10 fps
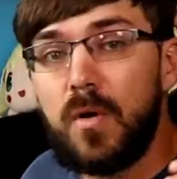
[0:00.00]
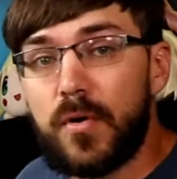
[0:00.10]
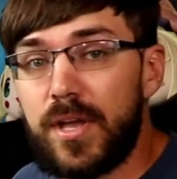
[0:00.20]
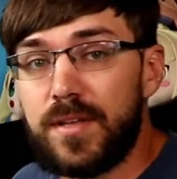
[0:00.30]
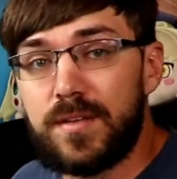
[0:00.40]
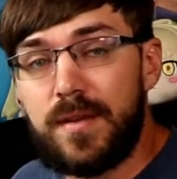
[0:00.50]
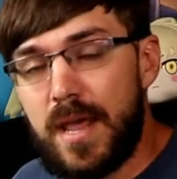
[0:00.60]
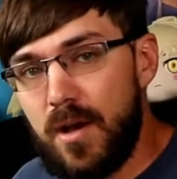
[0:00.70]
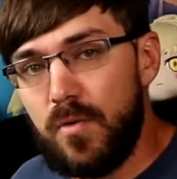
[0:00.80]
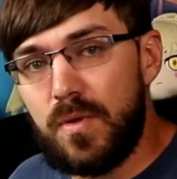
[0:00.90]
Okay,
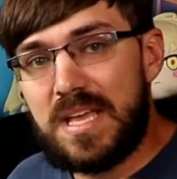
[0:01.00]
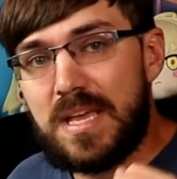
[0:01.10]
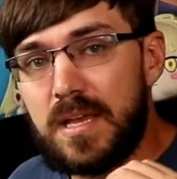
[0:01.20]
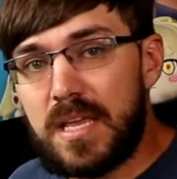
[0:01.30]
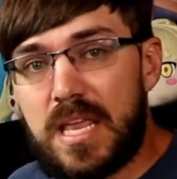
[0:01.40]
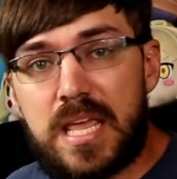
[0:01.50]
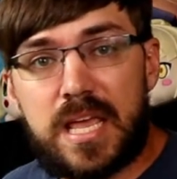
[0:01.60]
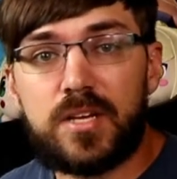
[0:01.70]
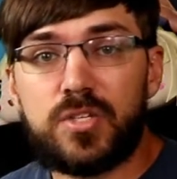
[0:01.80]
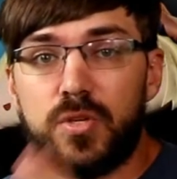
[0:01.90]
now getting
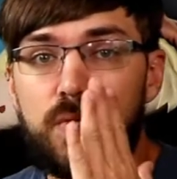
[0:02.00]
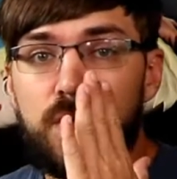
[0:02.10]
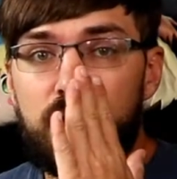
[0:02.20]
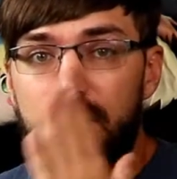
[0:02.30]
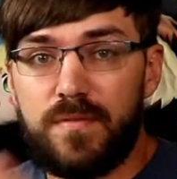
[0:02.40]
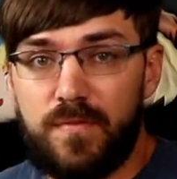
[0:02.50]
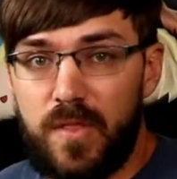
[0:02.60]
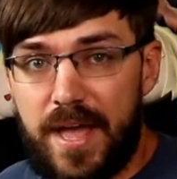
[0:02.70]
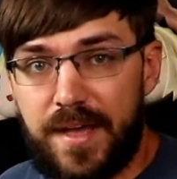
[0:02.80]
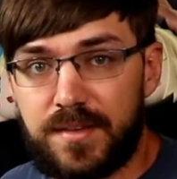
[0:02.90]
into the
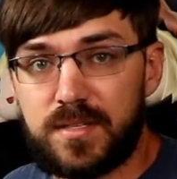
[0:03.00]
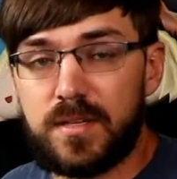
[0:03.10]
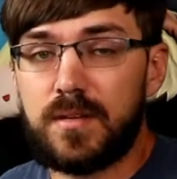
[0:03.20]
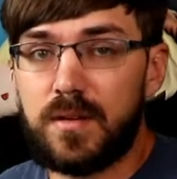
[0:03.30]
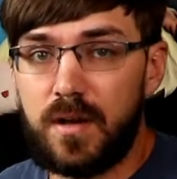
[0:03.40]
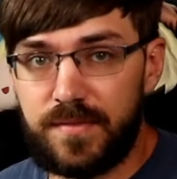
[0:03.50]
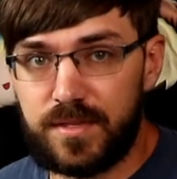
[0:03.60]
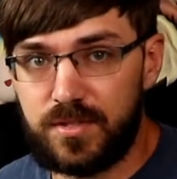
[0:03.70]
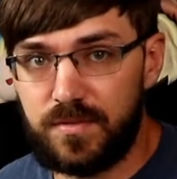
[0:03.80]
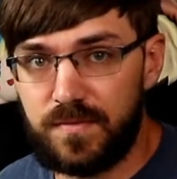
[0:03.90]
flags of
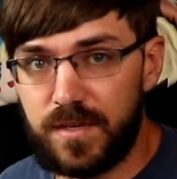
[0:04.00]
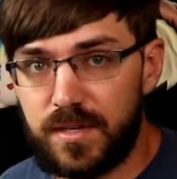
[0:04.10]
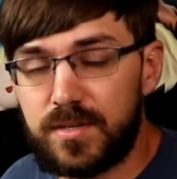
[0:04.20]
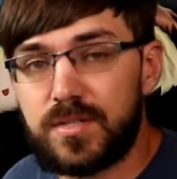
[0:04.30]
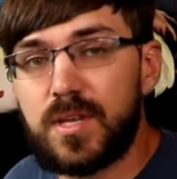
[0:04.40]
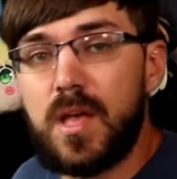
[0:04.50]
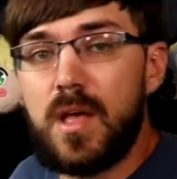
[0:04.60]
these two figures.